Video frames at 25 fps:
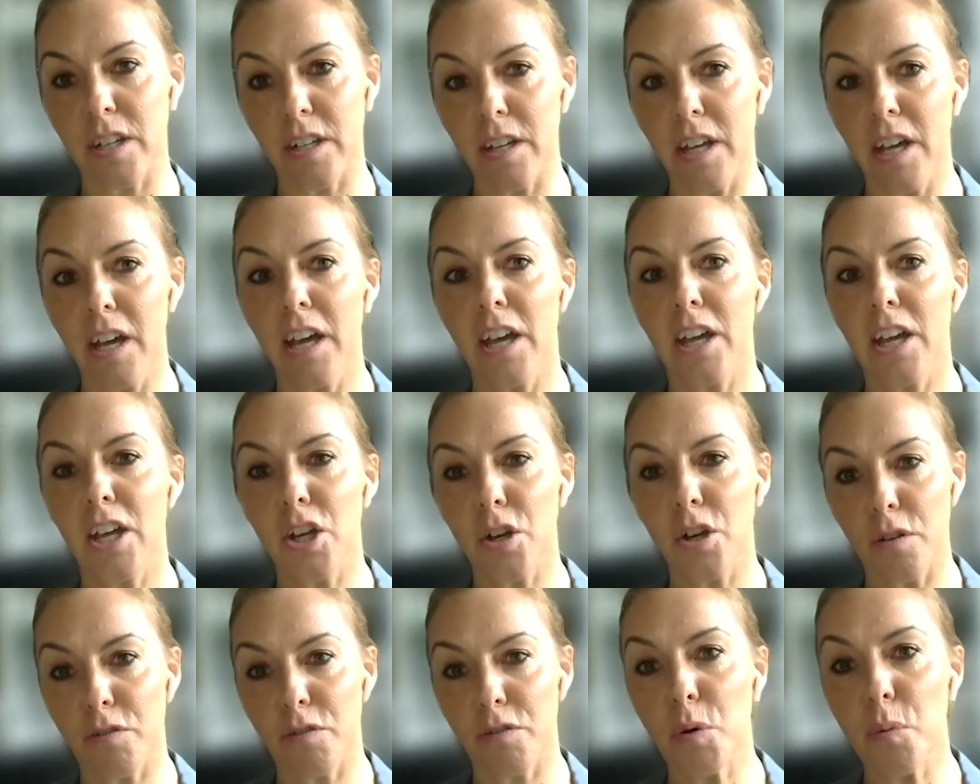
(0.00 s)
And
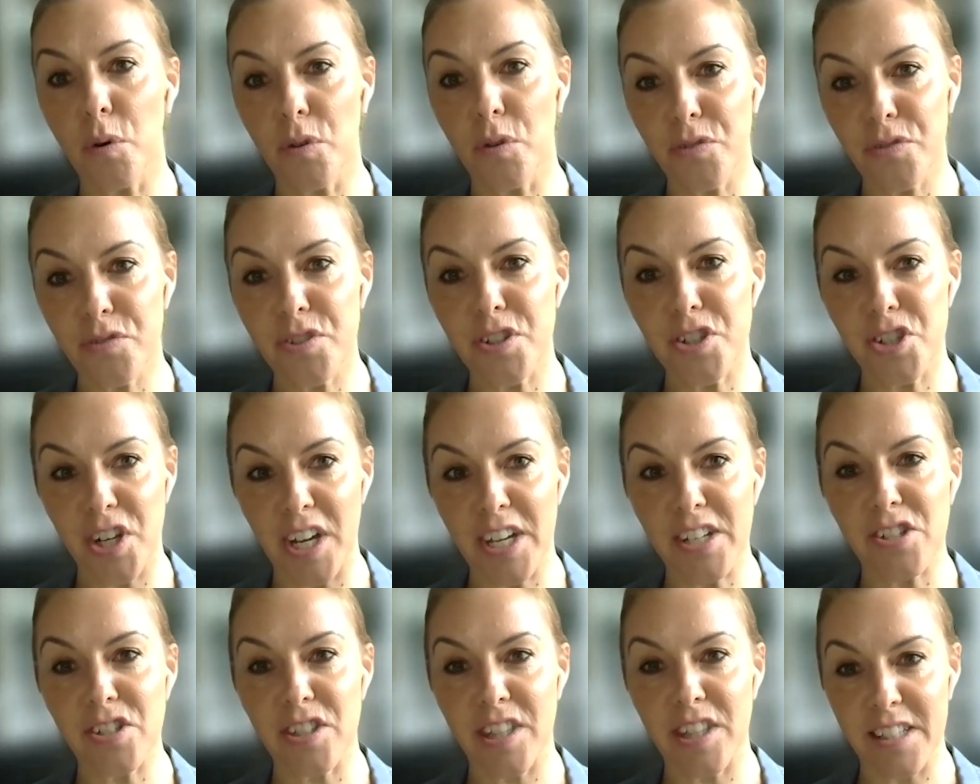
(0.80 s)
if you want to
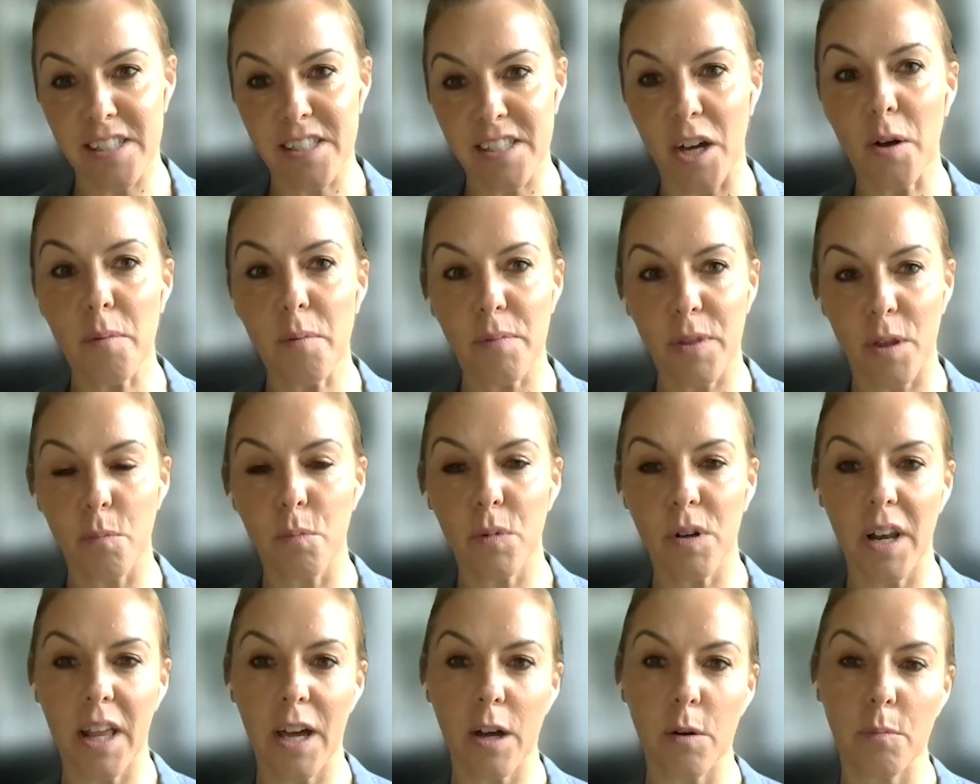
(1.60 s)
change things up,
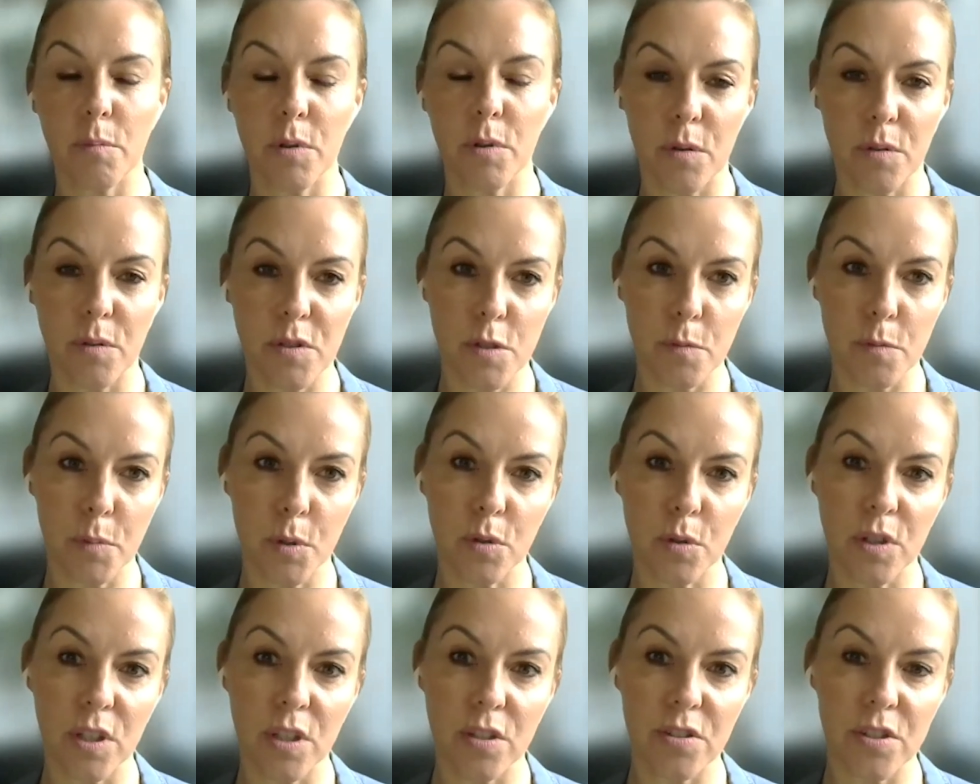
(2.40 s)
then we'll help you and
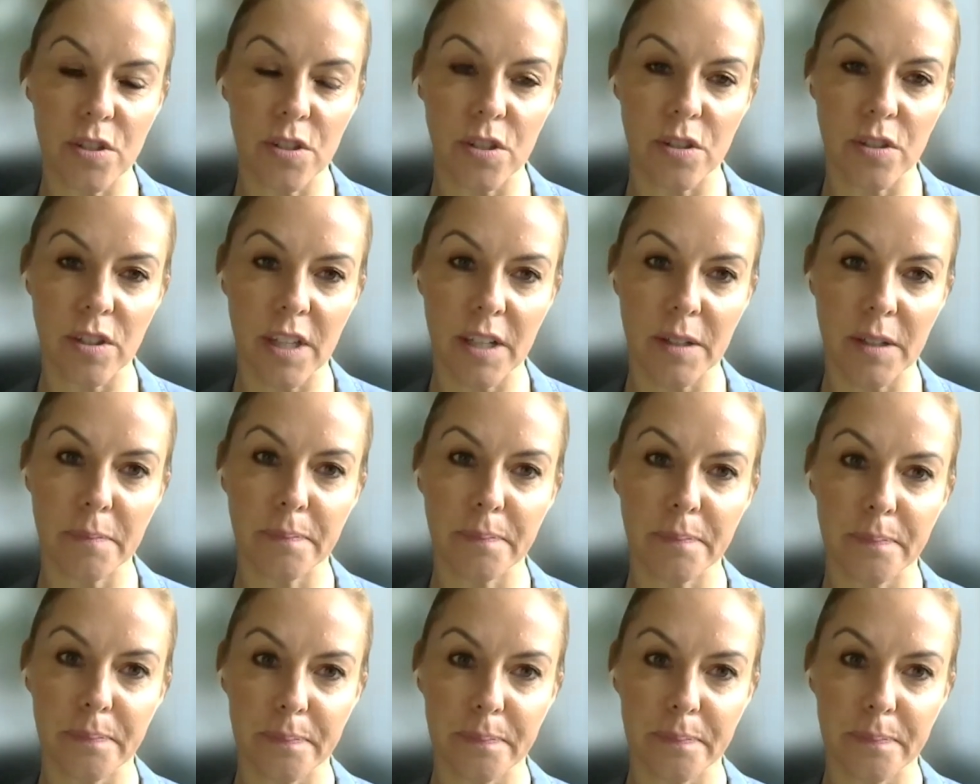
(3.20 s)
support you to do that.